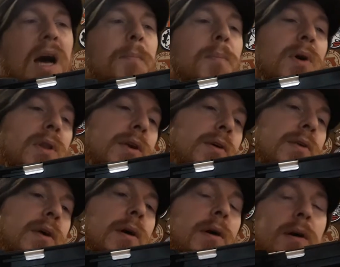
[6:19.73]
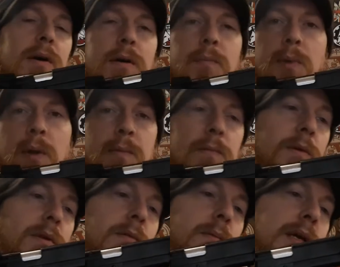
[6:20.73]
But the other problem with
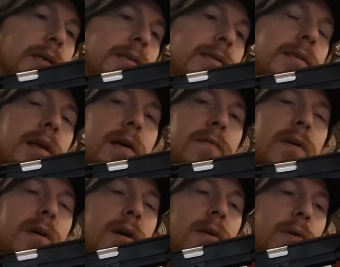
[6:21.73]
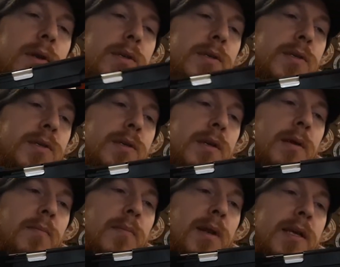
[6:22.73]
them is they have an orange
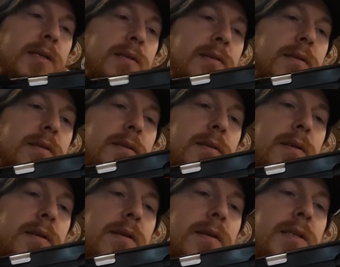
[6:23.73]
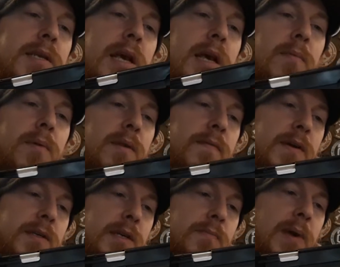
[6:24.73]
emblazoned tip. They've
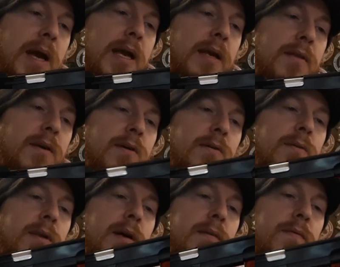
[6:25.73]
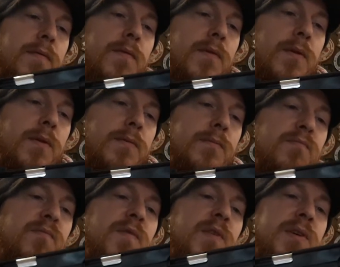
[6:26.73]
actually painted the whole front
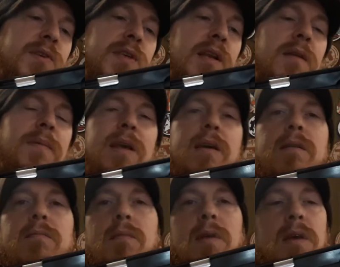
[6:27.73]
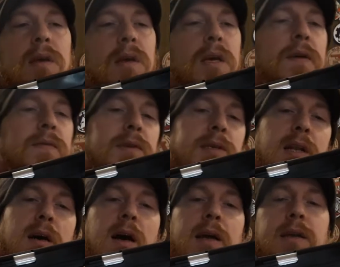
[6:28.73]
first centimetre of the
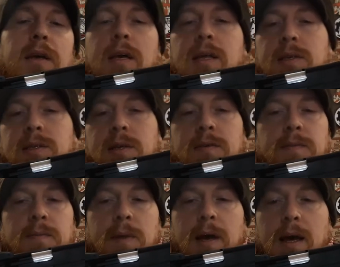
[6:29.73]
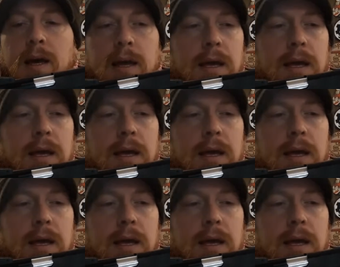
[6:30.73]
slide. There's 2 of them there.